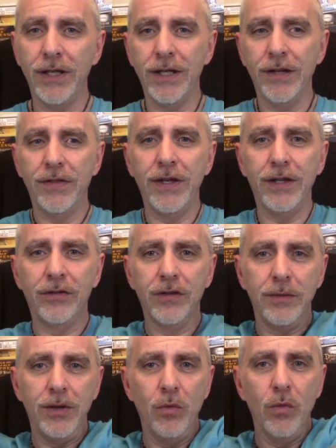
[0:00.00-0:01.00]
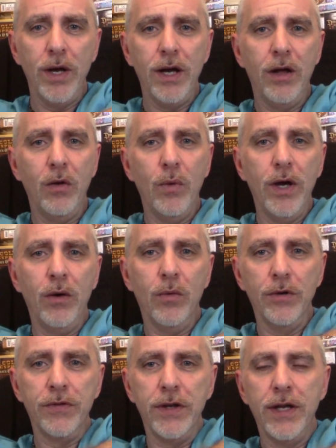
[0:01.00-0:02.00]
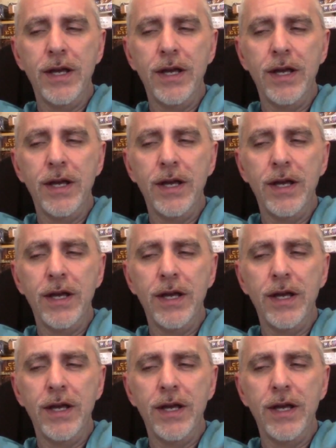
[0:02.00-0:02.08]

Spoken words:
and I think it's going to be well worth it.